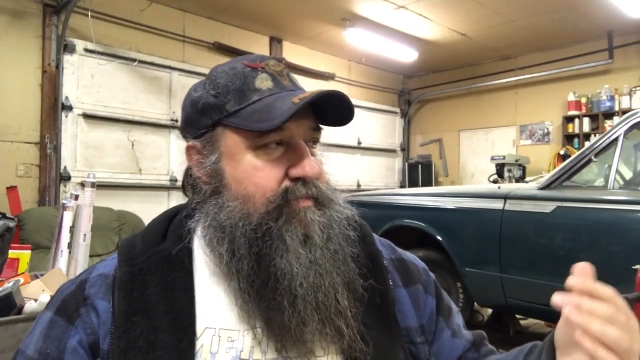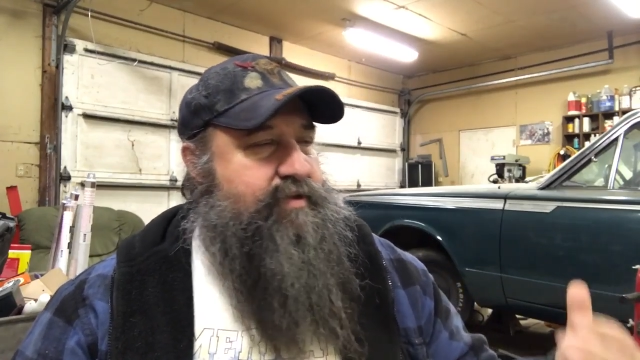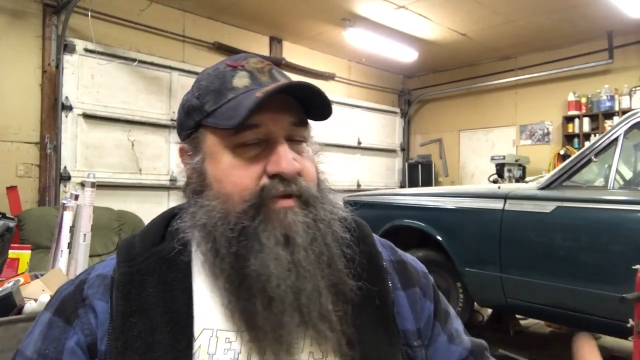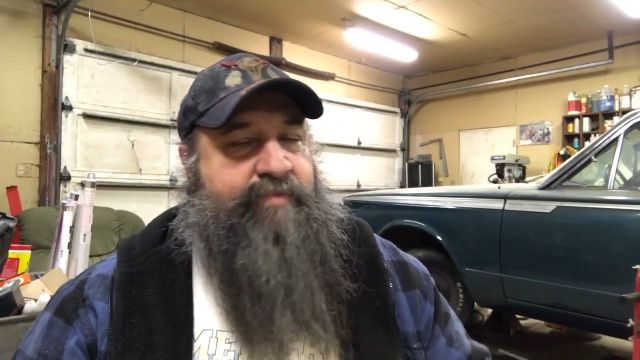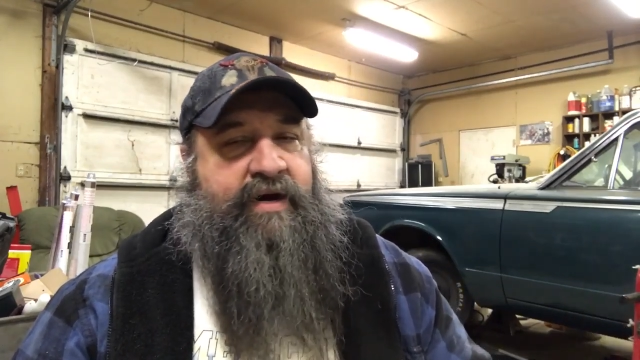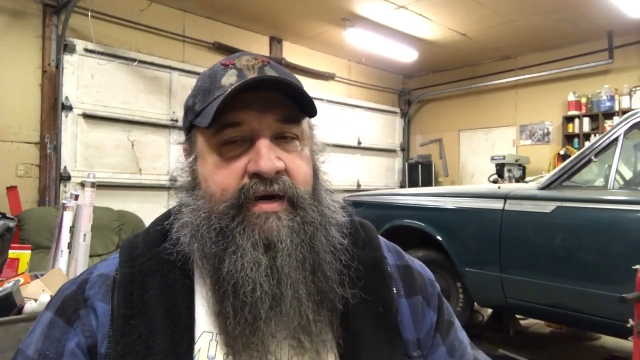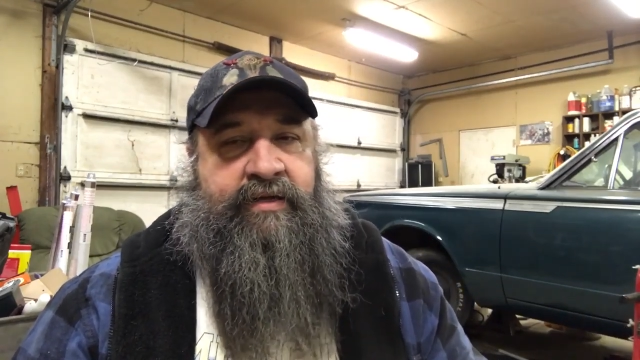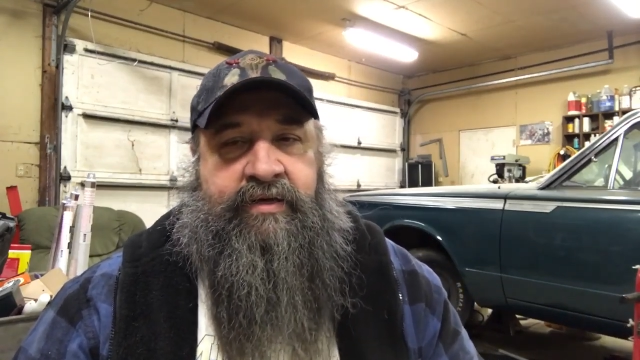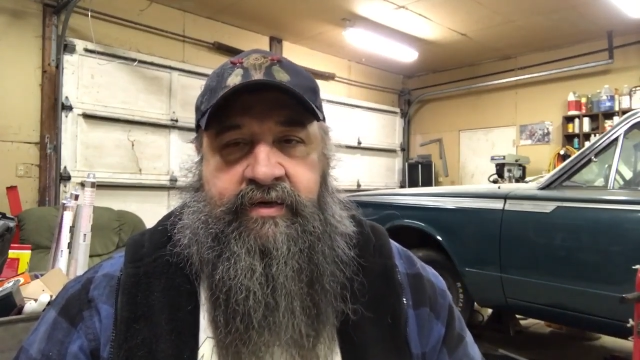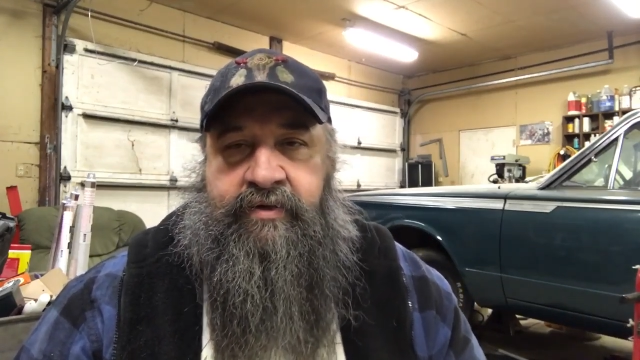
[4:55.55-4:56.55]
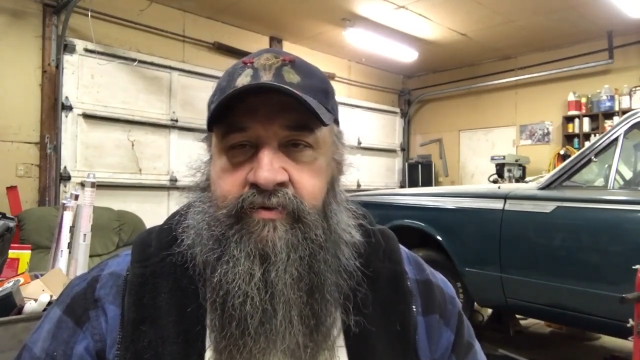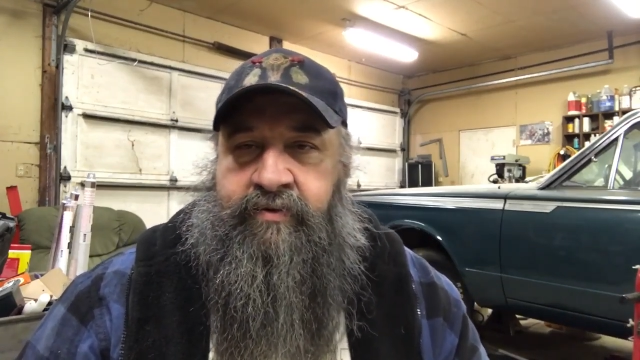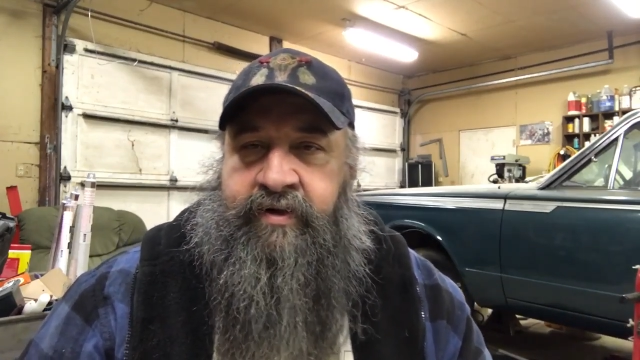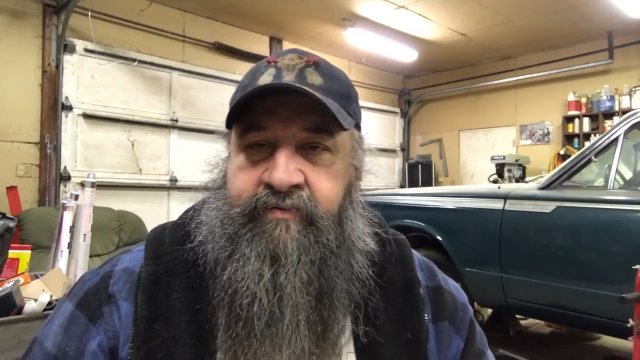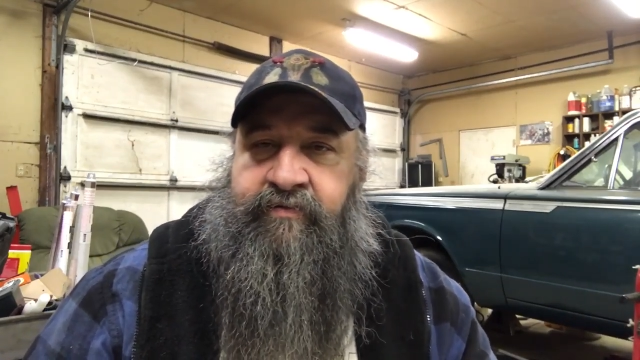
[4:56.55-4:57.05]
to the body line. You
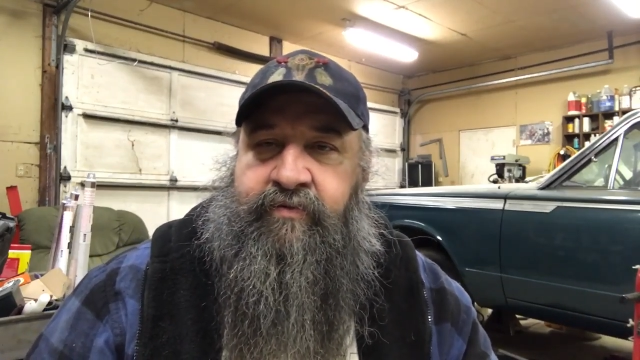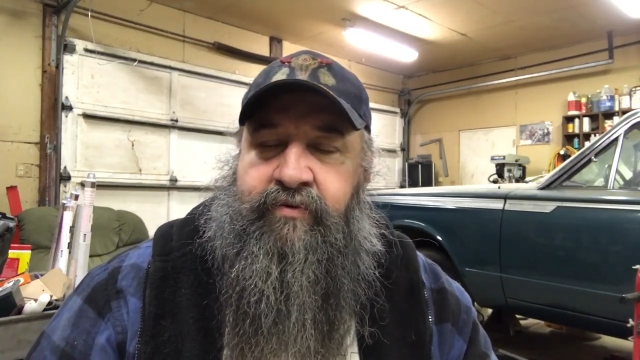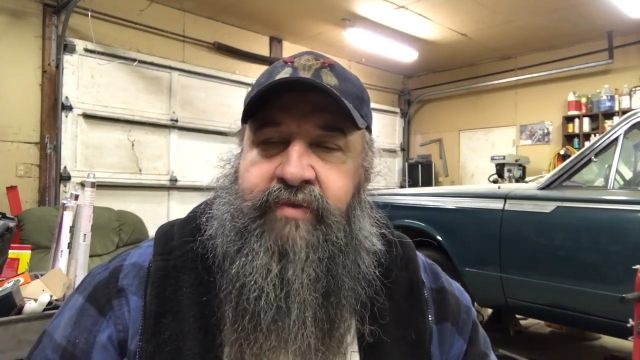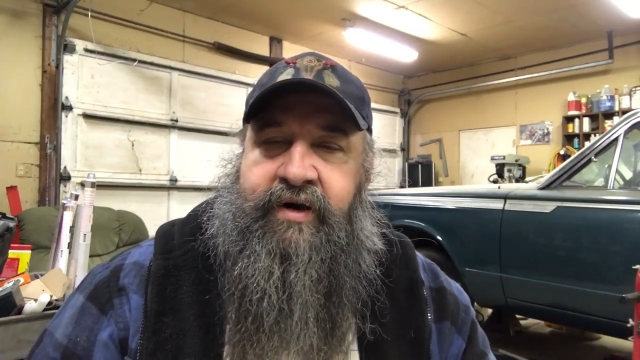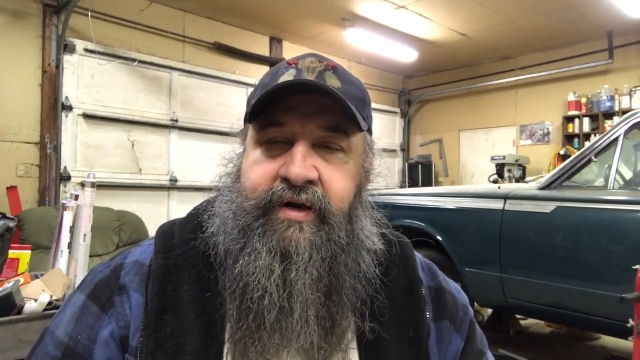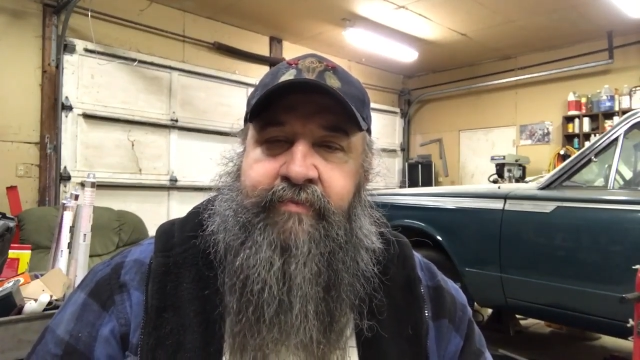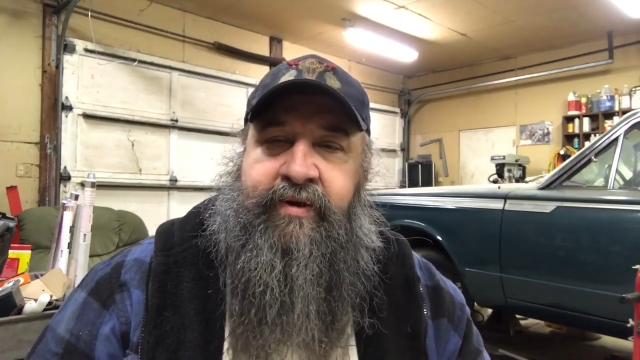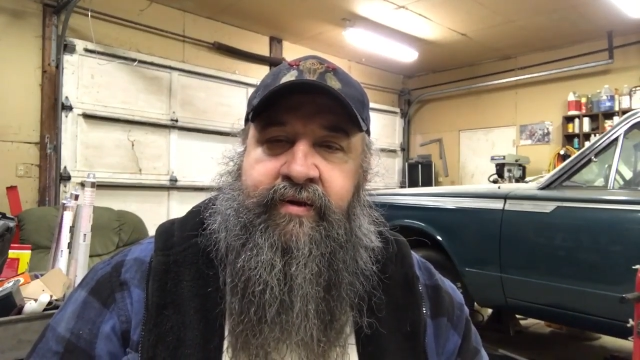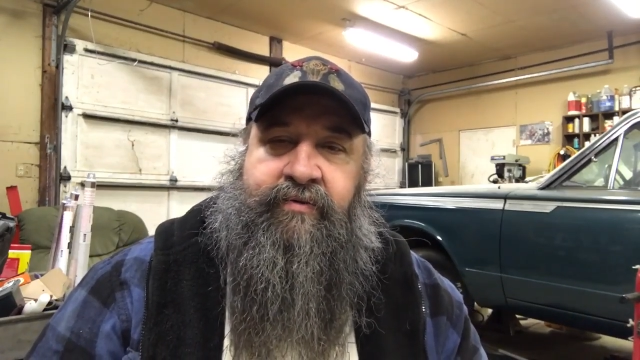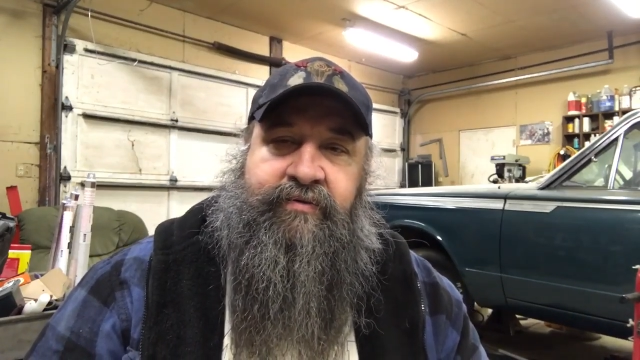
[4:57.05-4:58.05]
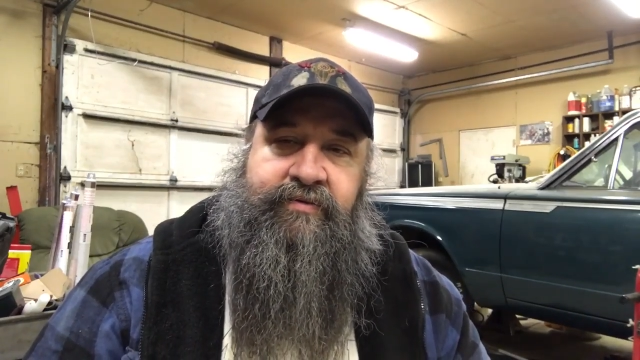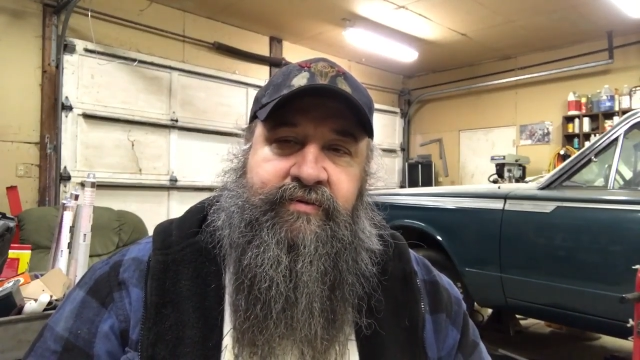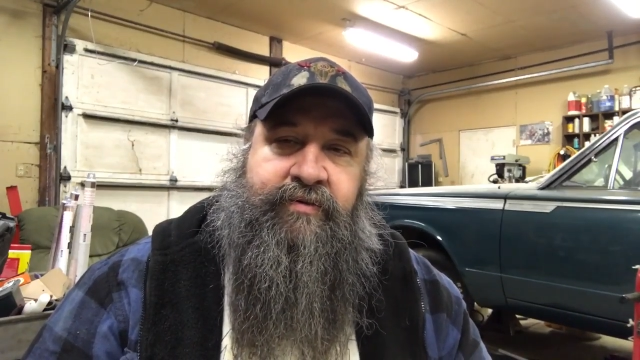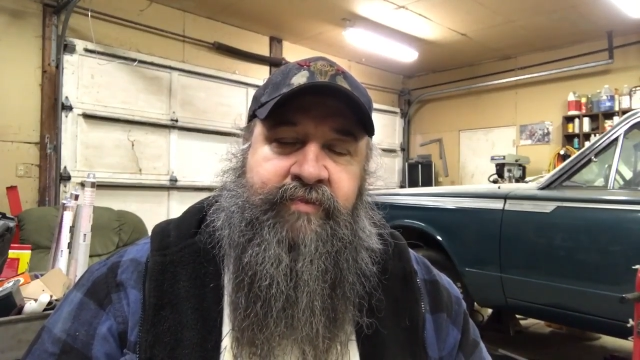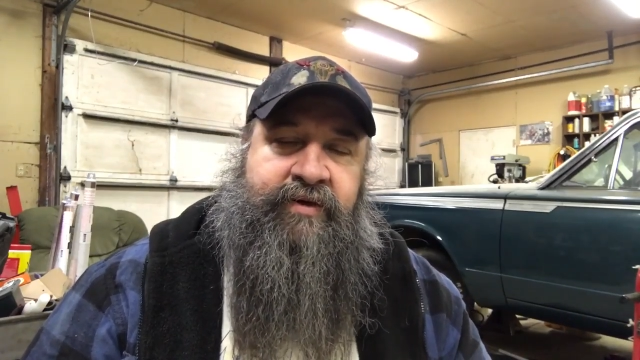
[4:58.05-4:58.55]
won't have a full body panel,
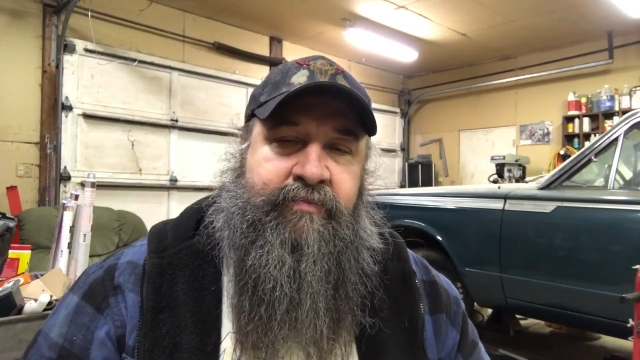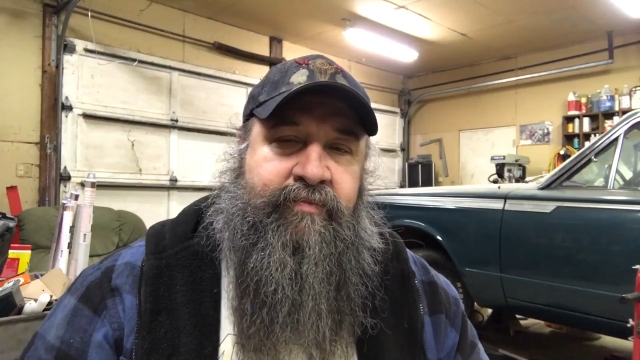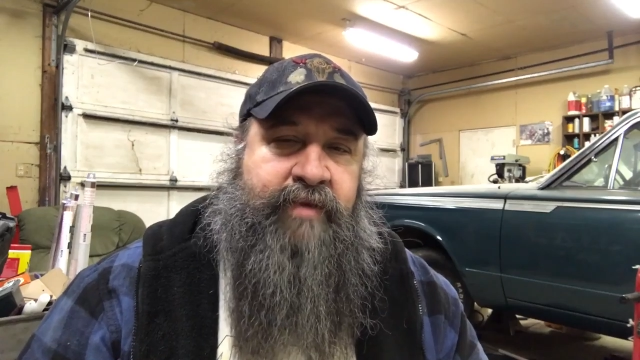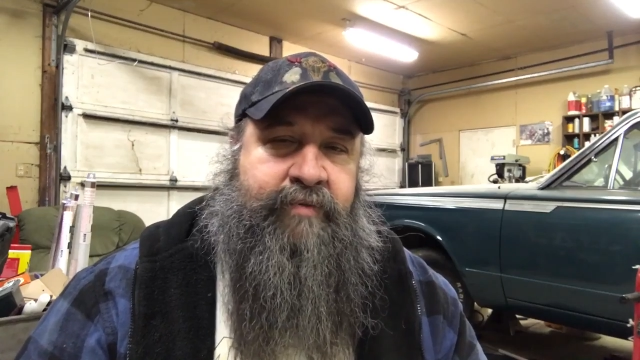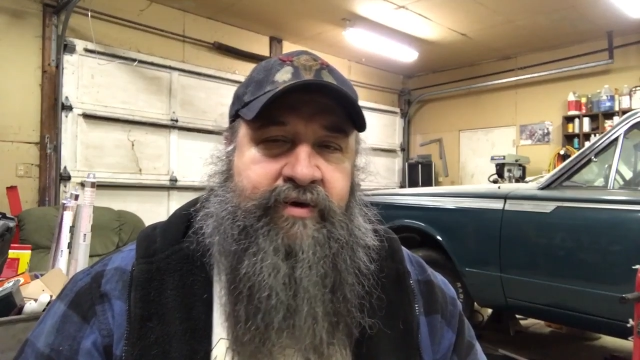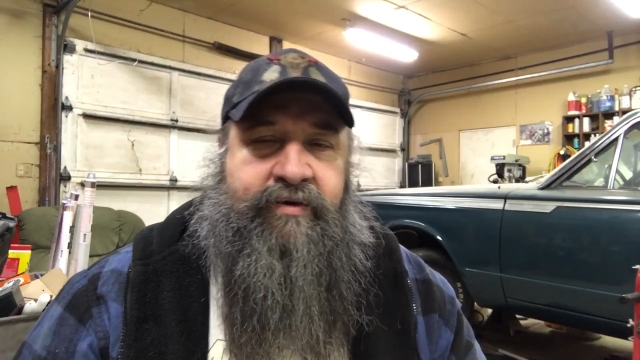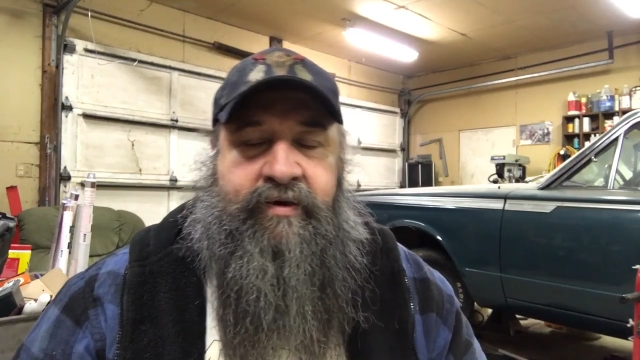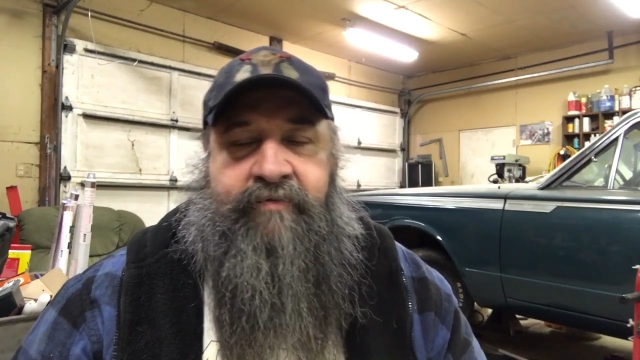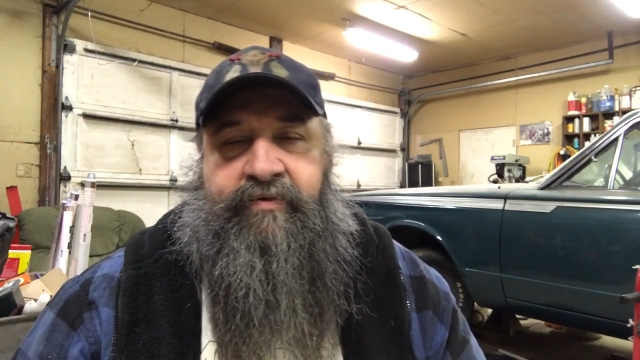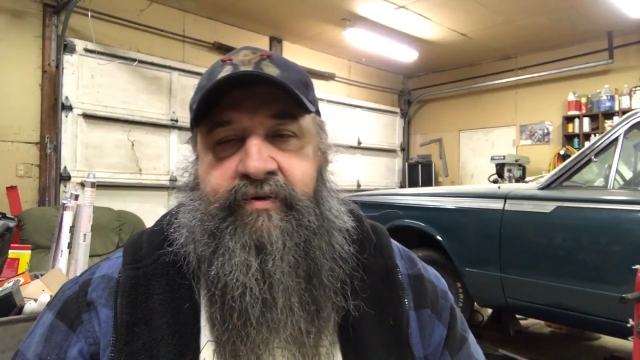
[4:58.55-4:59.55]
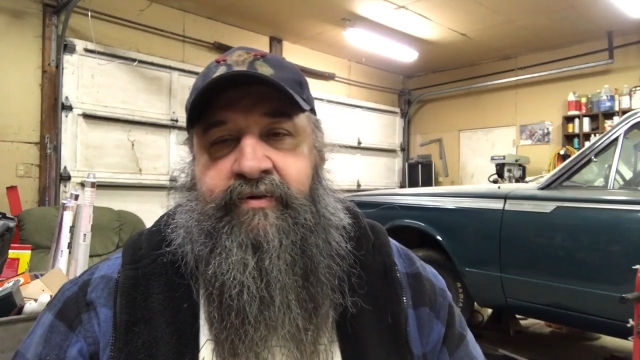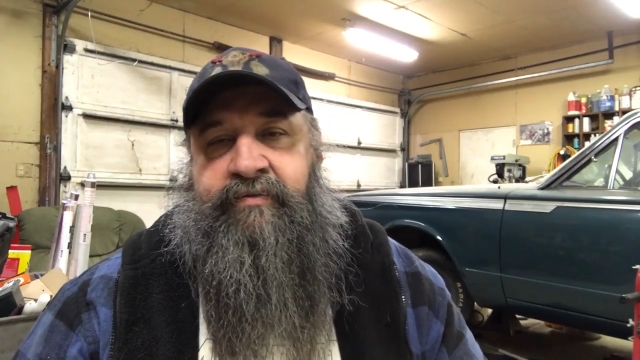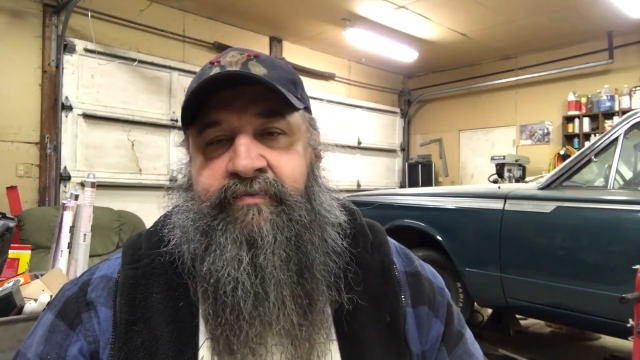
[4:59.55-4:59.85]
so you may, maybe you have to,